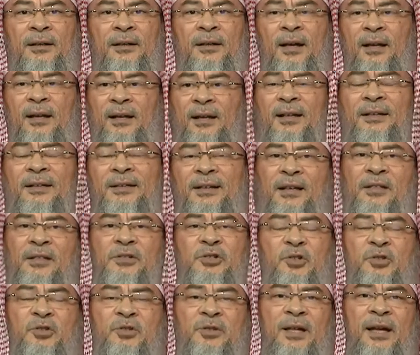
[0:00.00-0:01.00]
Allah tells
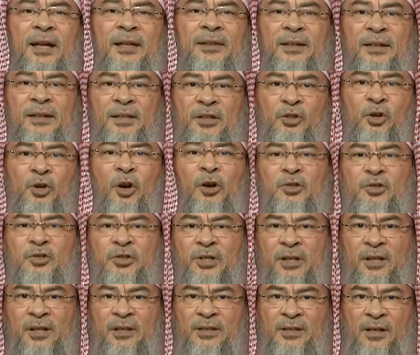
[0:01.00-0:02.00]
you that
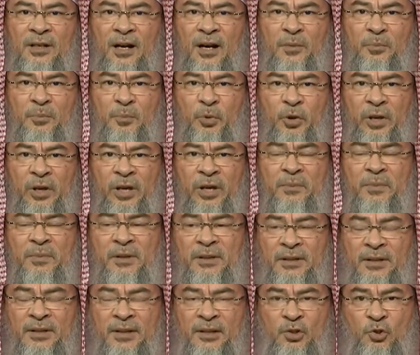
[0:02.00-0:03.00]
intoxicants are
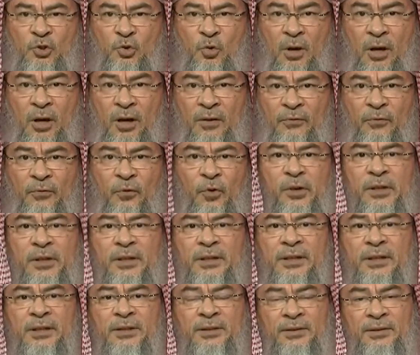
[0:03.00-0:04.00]
prohibited, so
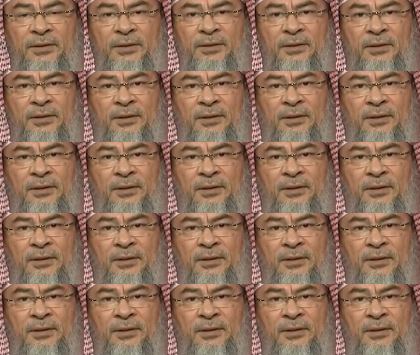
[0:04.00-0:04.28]
avoid it.